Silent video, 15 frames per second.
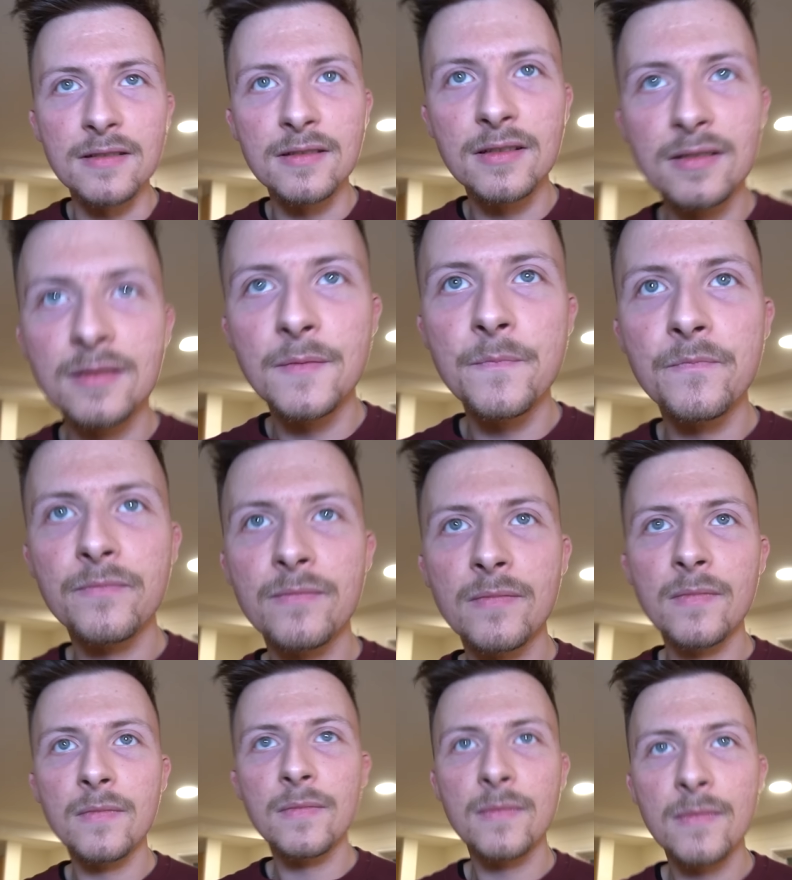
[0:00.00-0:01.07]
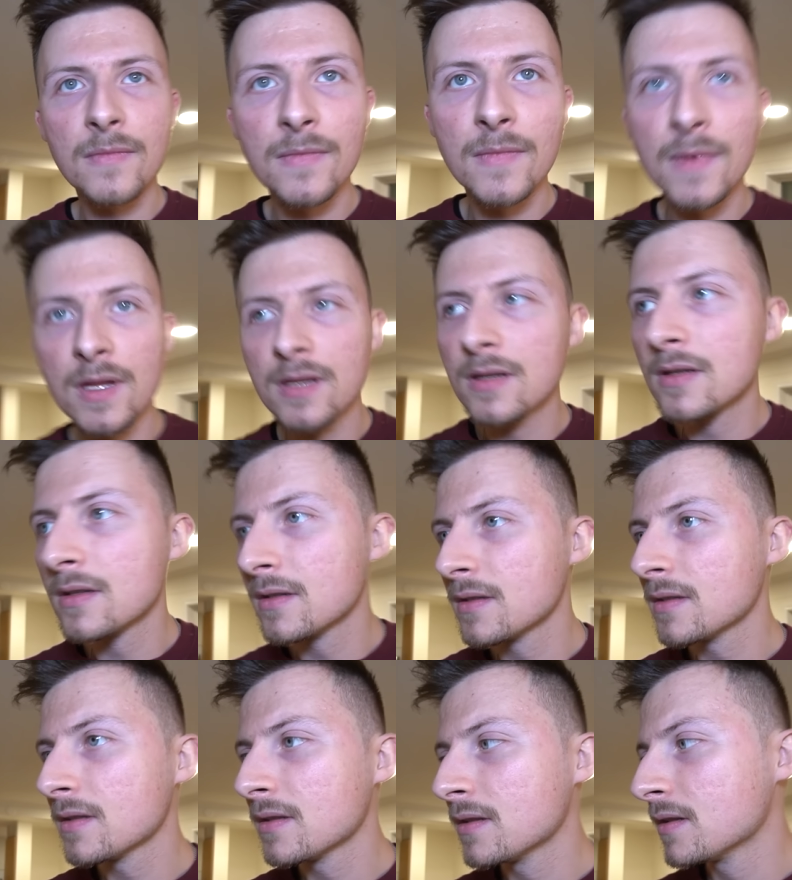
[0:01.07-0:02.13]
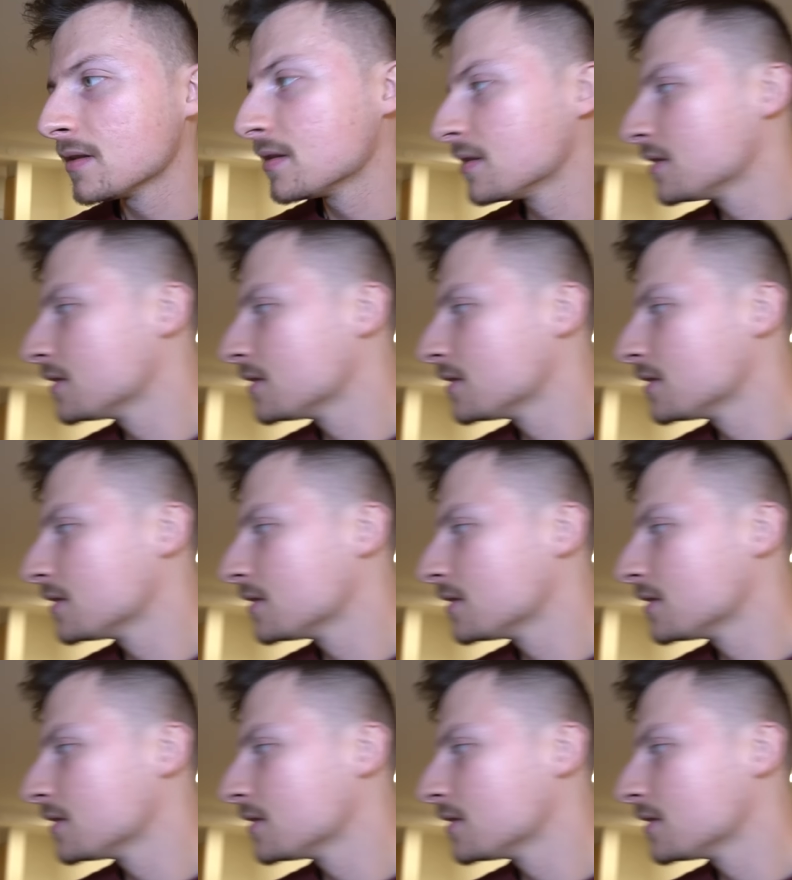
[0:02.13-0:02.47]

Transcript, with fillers: I don't know, but I don't have a laughing potion.